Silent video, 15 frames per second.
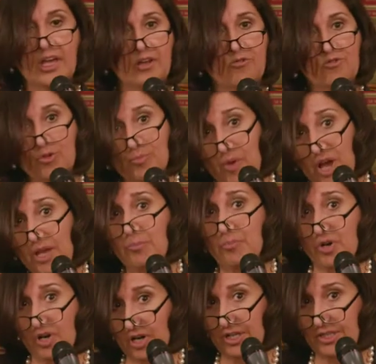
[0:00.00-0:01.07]
And for my
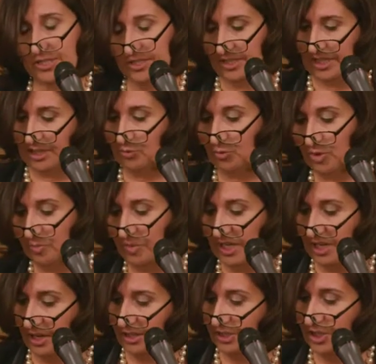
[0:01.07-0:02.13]
part, it would
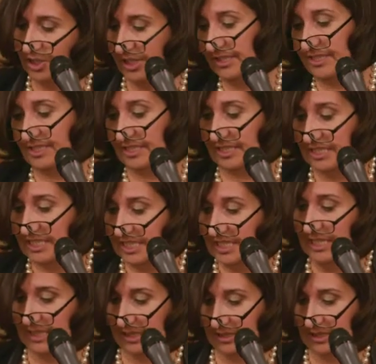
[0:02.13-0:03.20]
be unjust
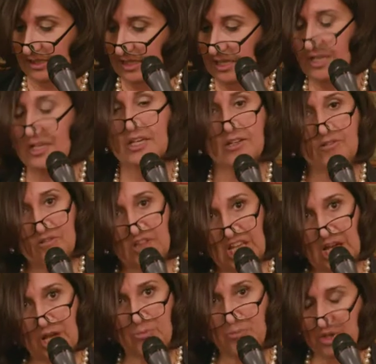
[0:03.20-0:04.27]
indeed if
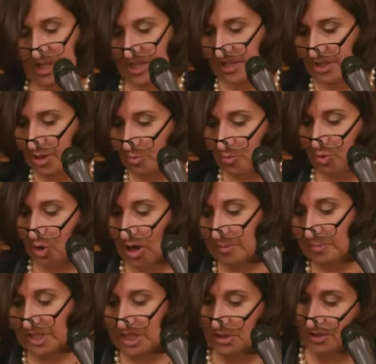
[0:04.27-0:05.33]
the empathy that
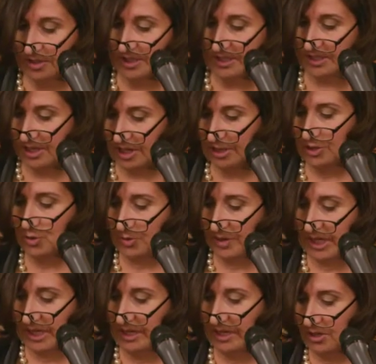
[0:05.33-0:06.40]
brought me to this
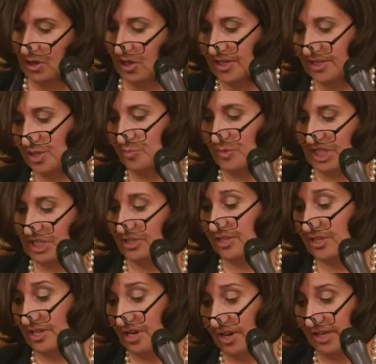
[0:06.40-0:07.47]
country caused me to
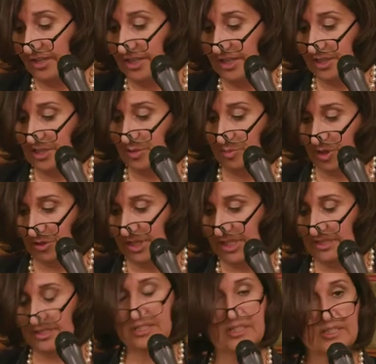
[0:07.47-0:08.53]
deny the
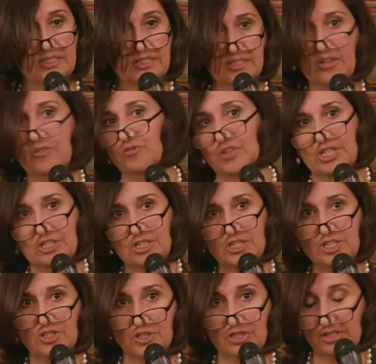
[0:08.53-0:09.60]
experiences of
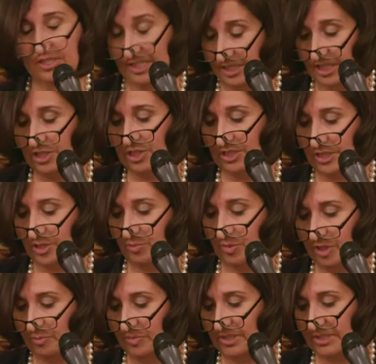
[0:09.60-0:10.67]
Indigenous
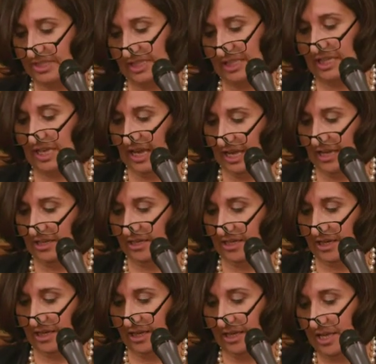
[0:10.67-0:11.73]
peoples in
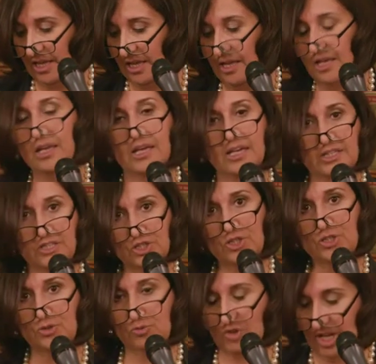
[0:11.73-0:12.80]
Canada and to
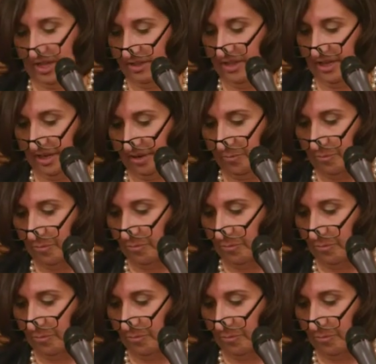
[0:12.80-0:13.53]
do nothing.